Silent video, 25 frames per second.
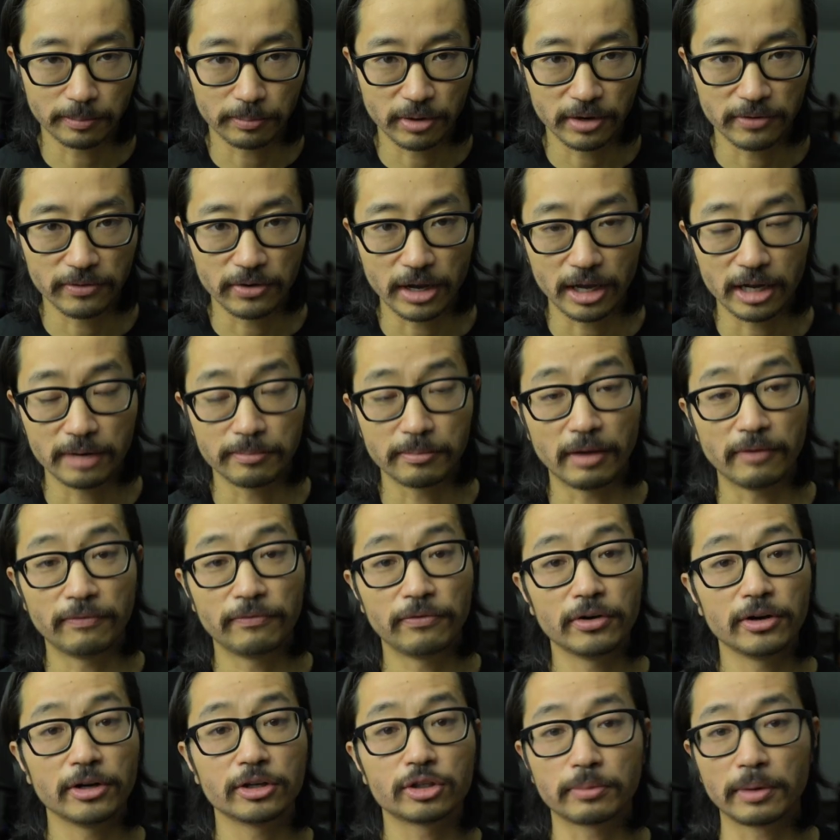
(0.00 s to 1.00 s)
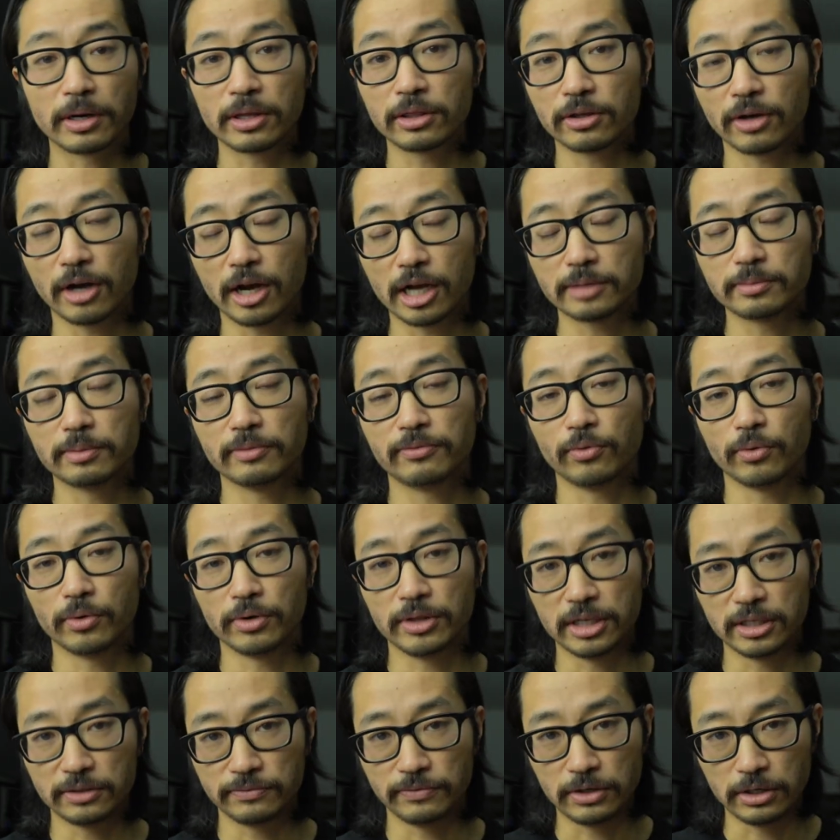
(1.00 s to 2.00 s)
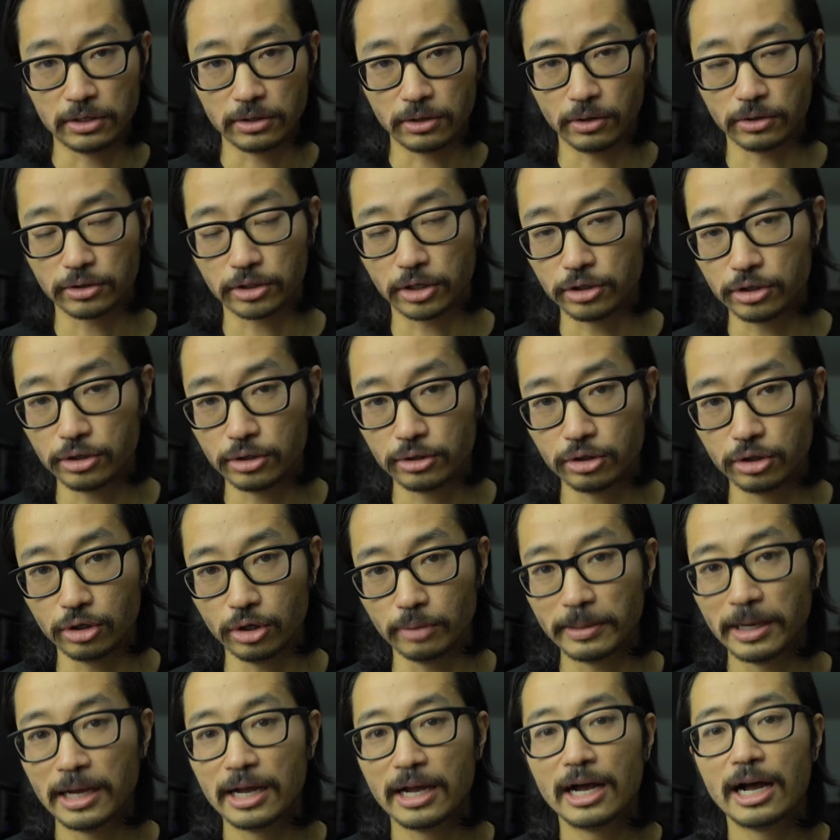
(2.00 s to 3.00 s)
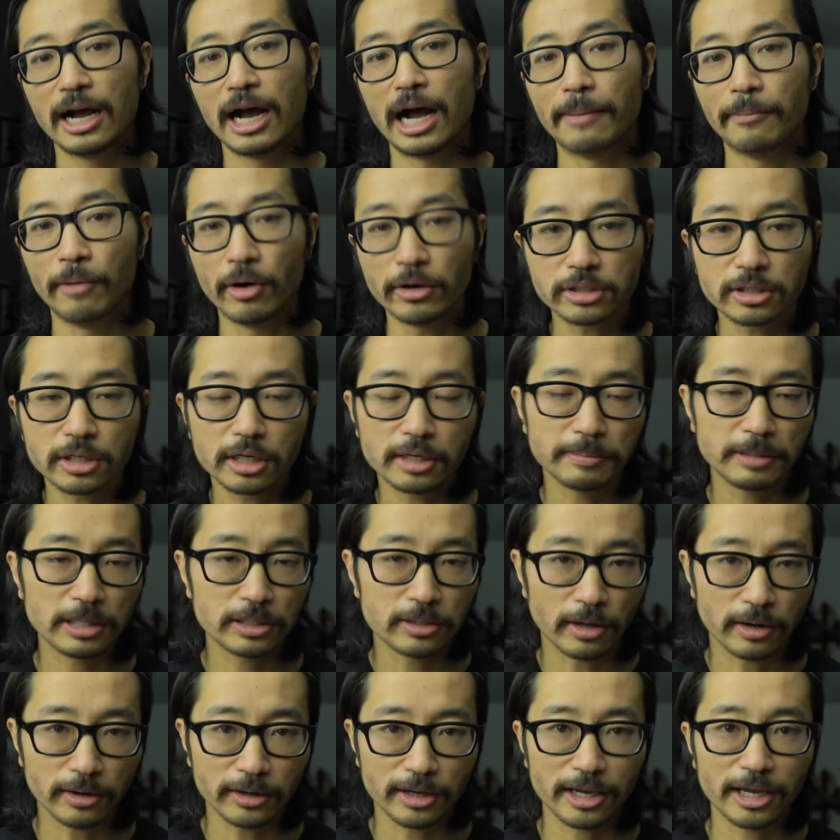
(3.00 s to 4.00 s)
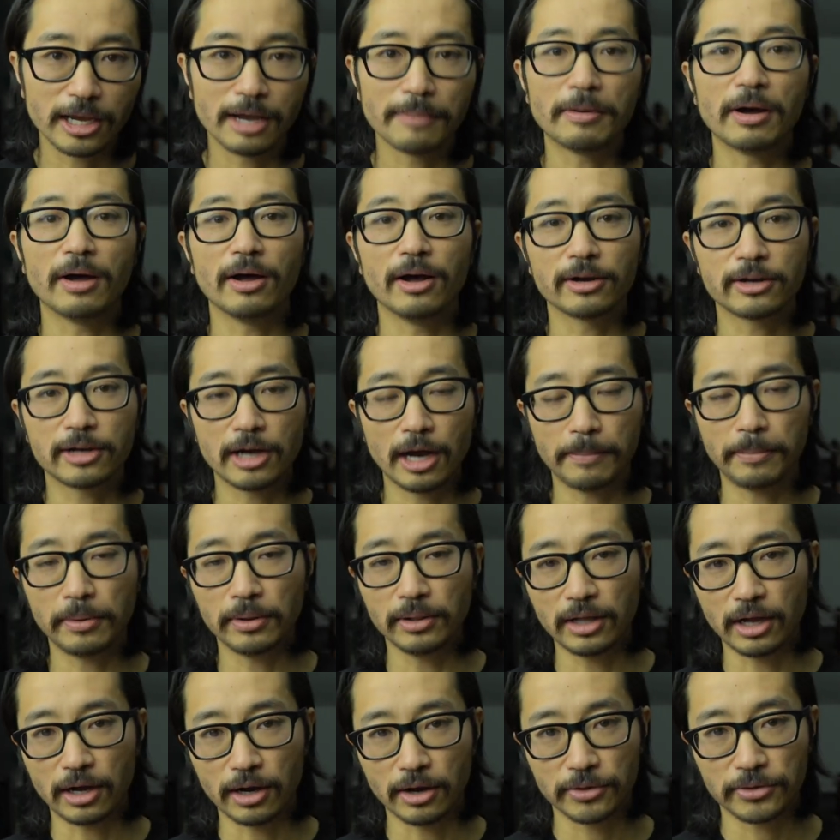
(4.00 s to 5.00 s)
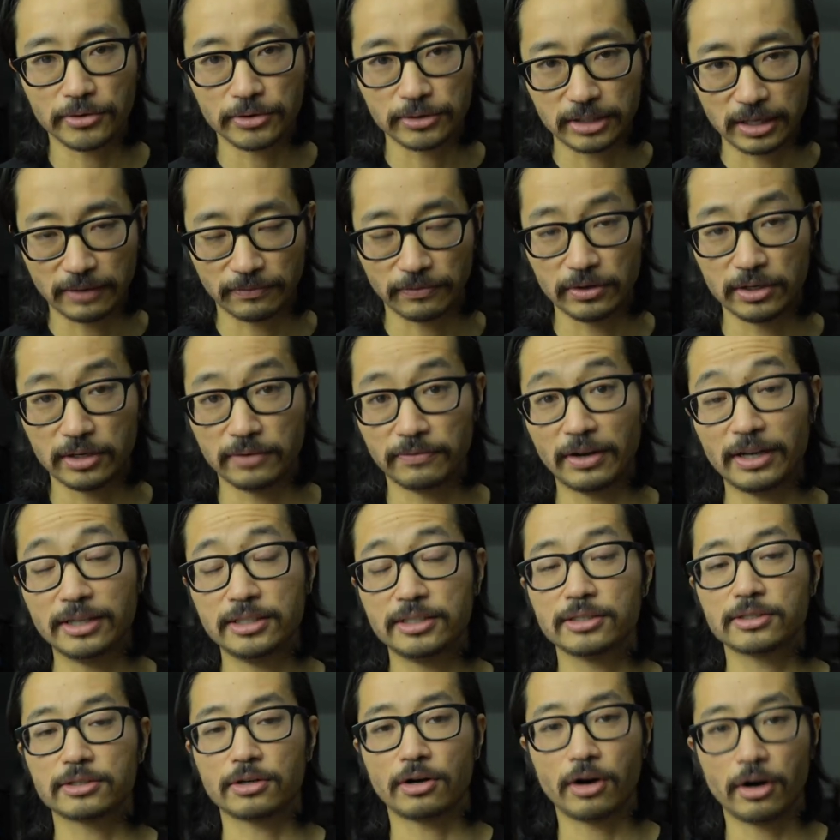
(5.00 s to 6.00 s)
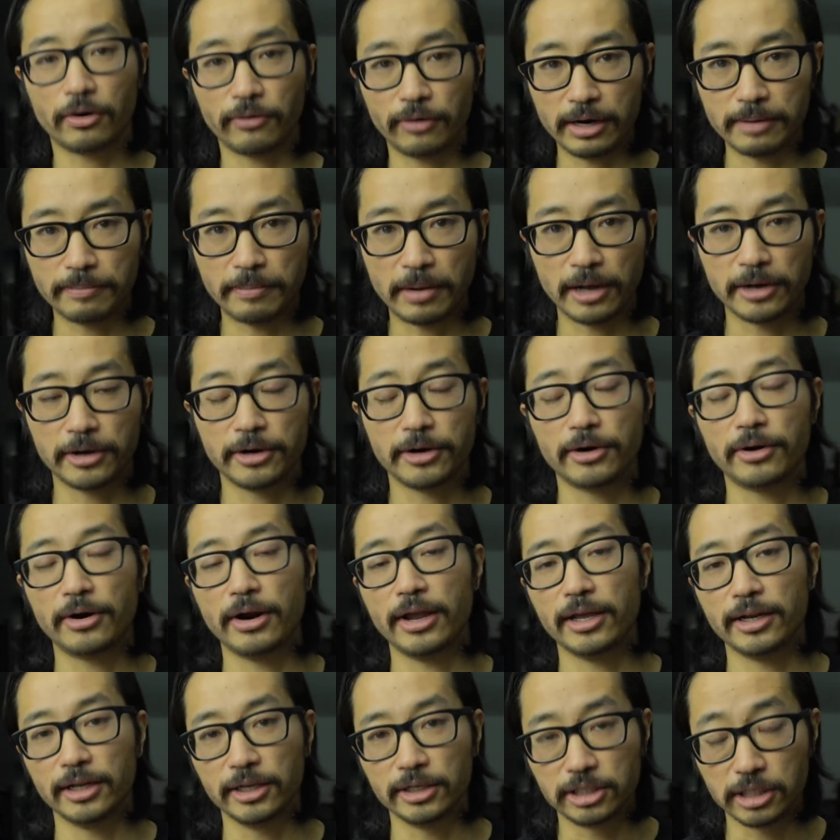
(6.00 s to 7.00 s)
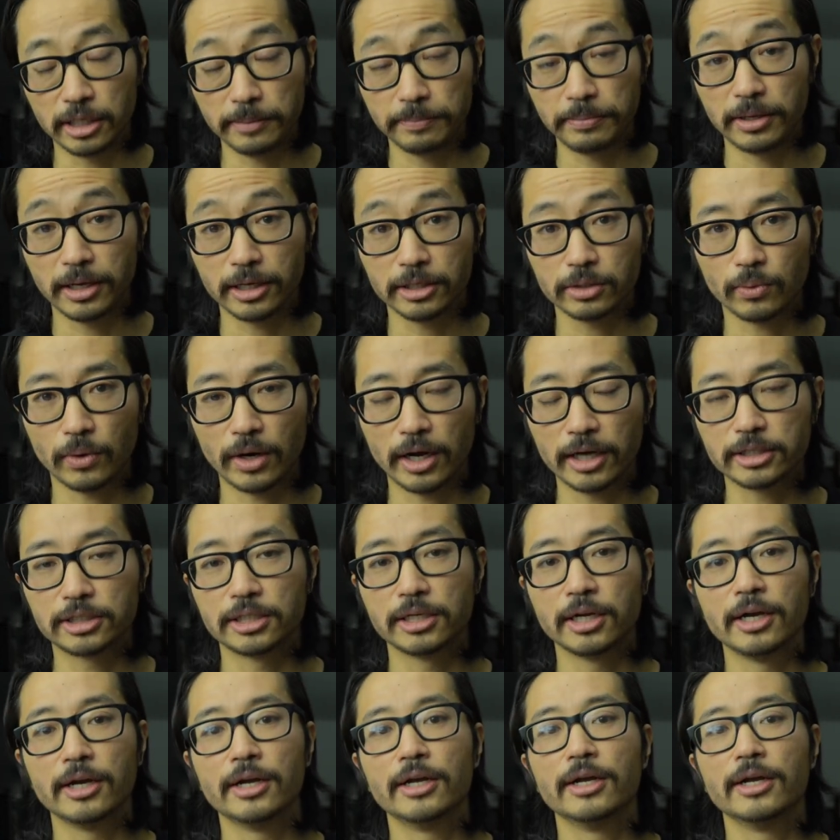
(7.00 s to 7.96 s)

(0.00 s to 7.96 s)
to preview any of my footage or my thoughts before this video goes on YouTube. I'm also gonna be talking about a couple of other different devices, a heart rate monitor and a GPS watch.